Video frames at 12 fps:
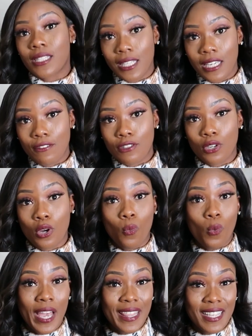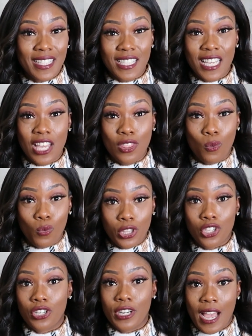sleeves. You could wear this in the
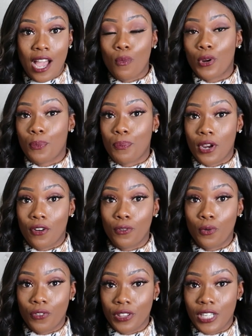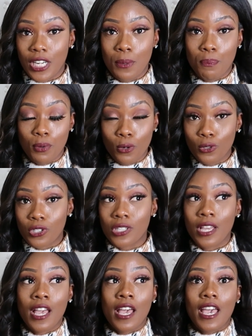winter now with a pair of over the knee
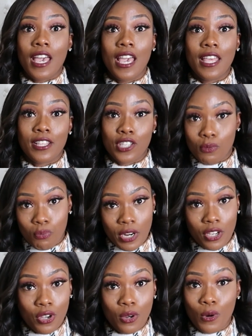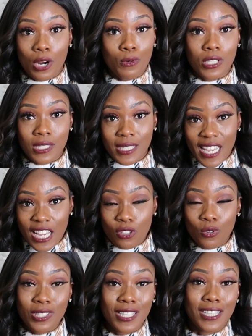boots. In the spring you can wear it with
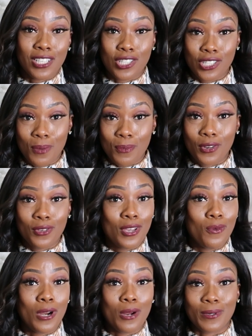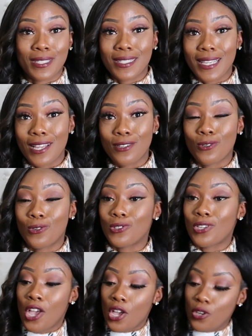sandals. In the summer you can wear it with
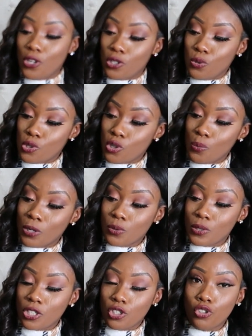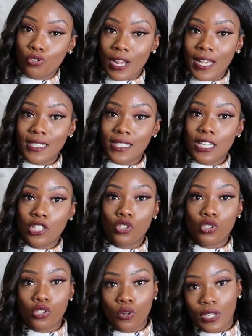sandals. You could do so much with this dress. It's
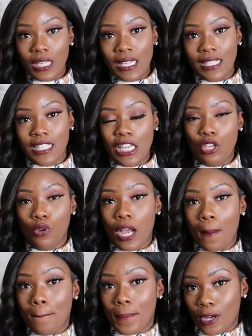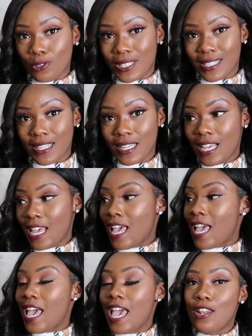so easy. You can belt it
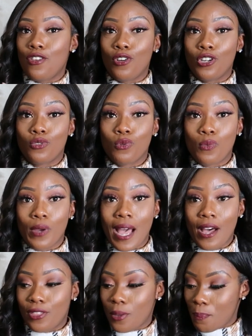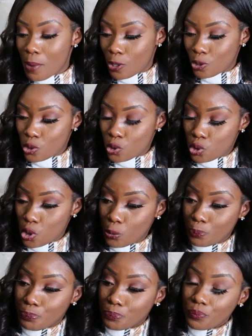and you could do it without the belt. So